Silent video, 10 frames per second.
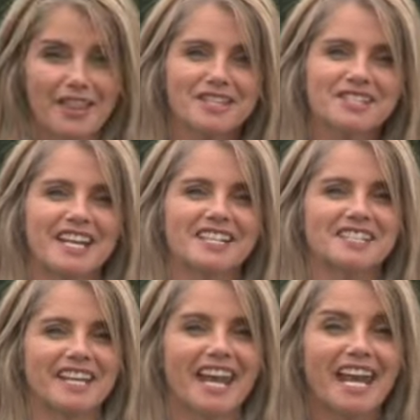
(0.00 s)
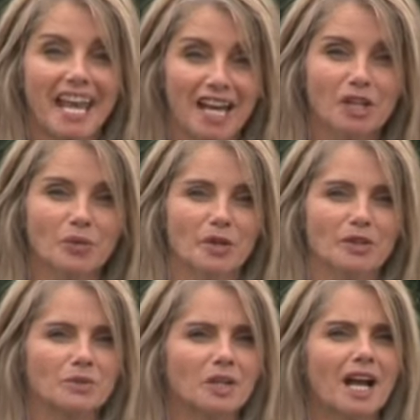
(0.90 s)
This Saturday,
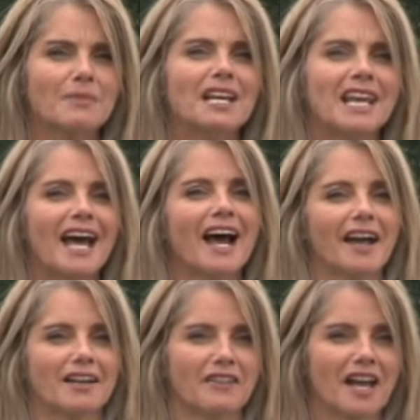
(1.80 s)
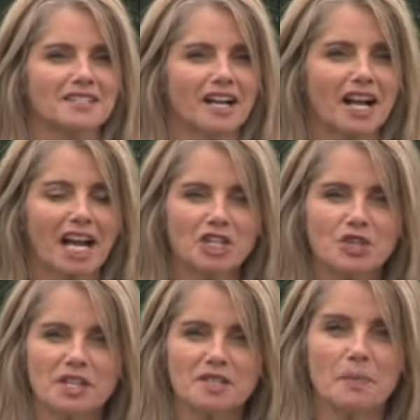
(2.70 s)
Kenilworth will come alive as our
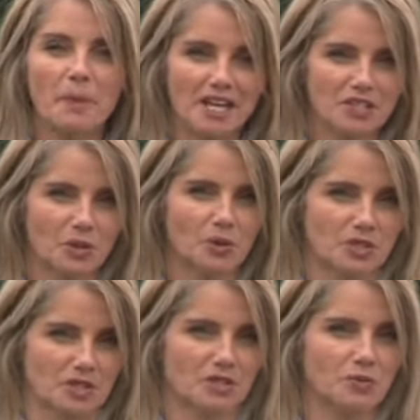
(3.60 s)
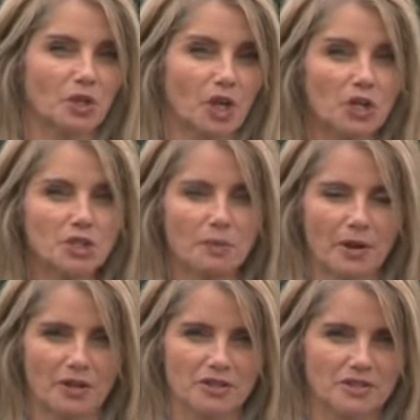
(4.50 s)
country's best horses will go to
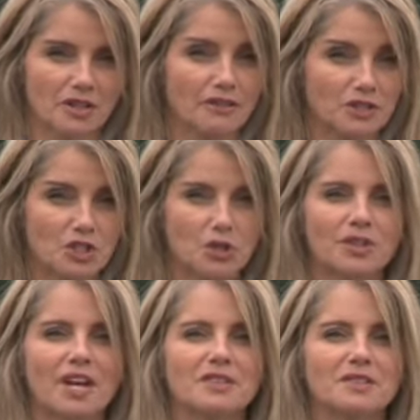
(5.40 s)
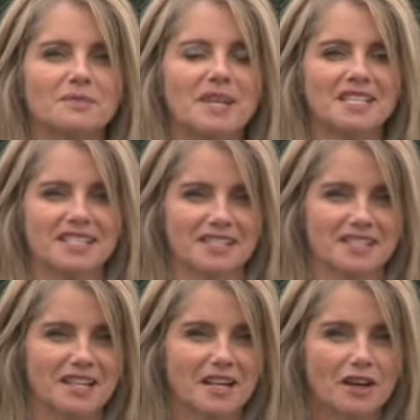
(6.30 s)
post over 2,000
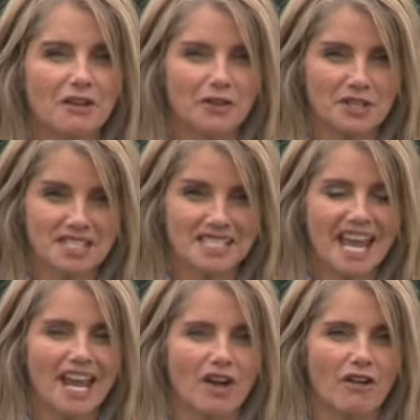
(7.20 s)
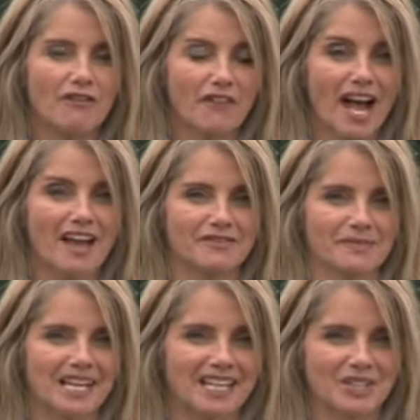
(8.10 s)
metres for a stake of 5
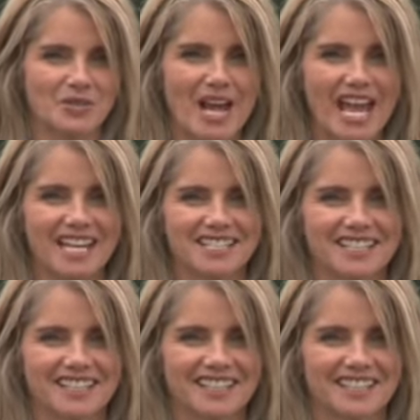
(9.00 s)
million rand.